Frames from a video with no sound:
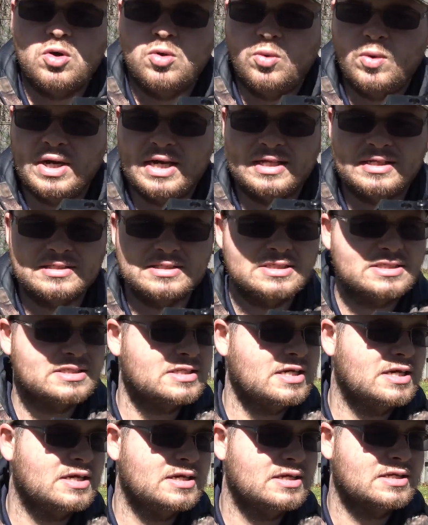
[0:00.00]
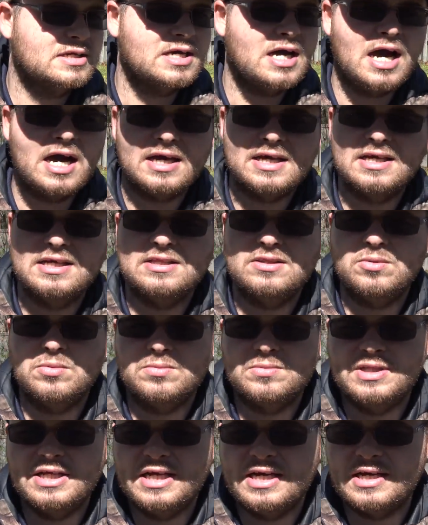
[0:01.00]
what else? cocking the,
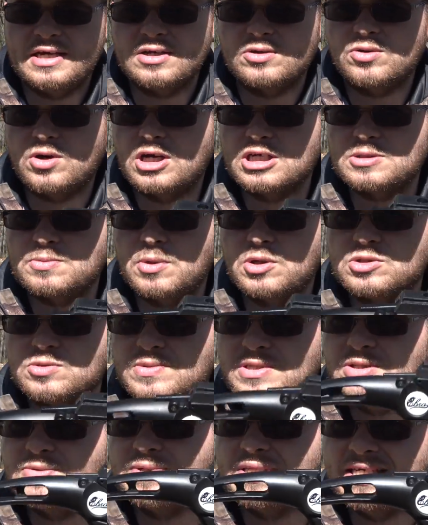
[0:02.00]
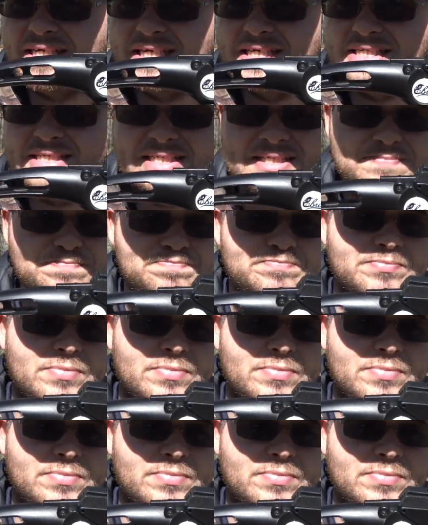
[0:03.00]
the uh, crossbow is really, really easy.